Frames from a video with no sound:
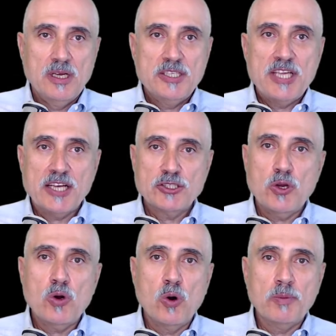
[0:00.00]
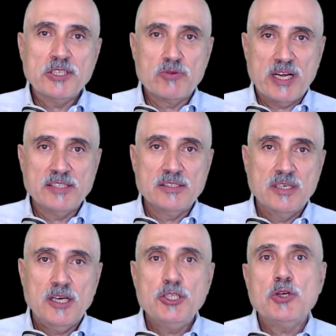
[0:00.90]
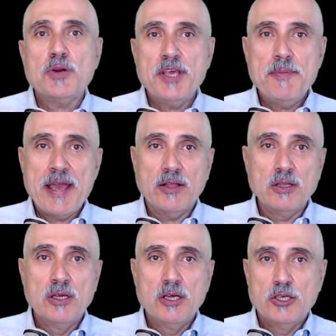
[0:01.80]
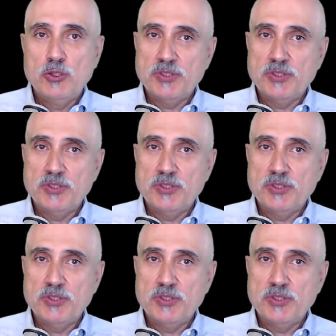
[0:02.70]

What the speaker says: Text your home address and your email to